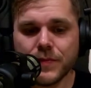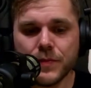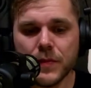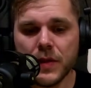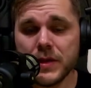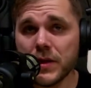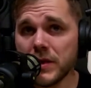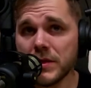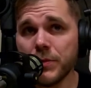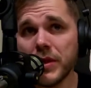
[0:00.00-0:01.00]
it's an
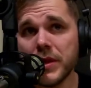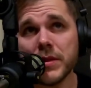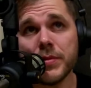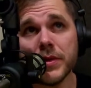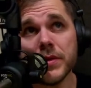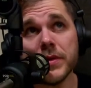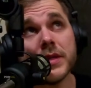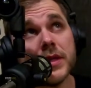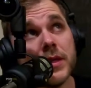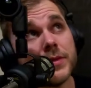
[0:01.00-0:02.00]
awesome place up here, dude. Let's
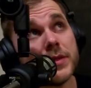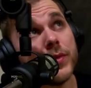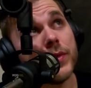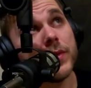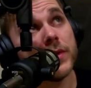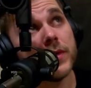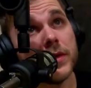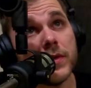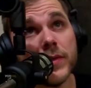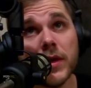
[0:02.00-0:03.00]
help support it. You know,
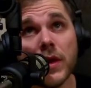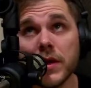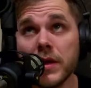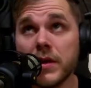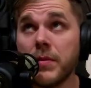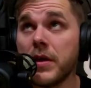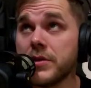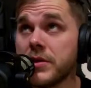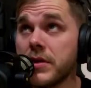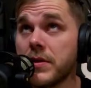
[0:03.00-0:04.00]
we all eat at
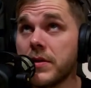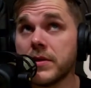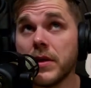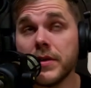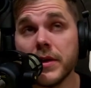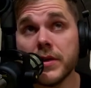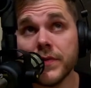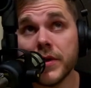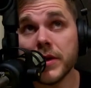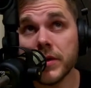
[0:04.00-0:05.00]
DiMaggio's and all the other
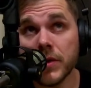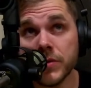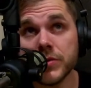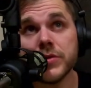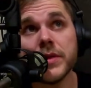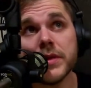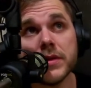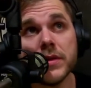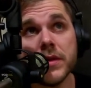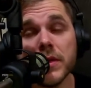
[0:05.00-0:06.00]
fucking local joints.
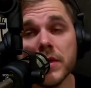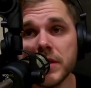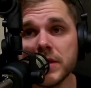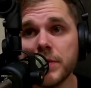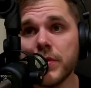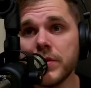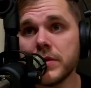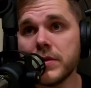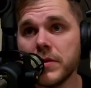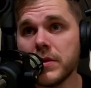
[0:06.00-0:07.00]
Let's support the
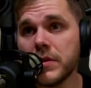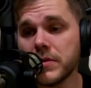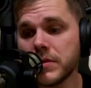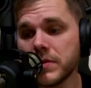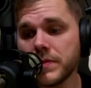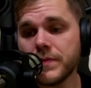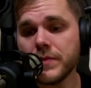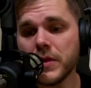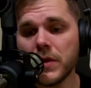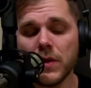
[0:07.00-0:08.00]
studio. So
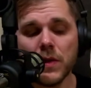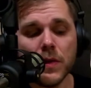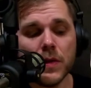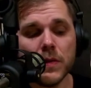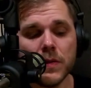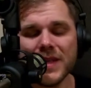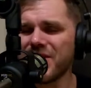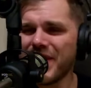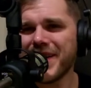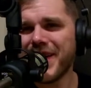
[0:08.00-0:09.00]
that's all
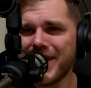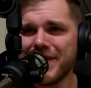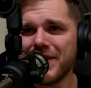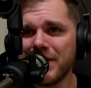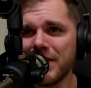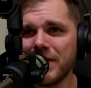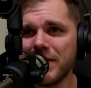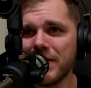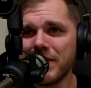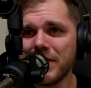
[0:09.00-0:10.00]
I got.
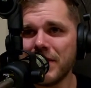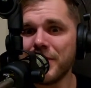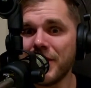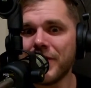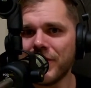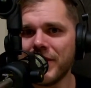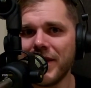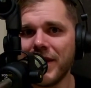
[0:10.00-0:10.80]
I'm done for the day.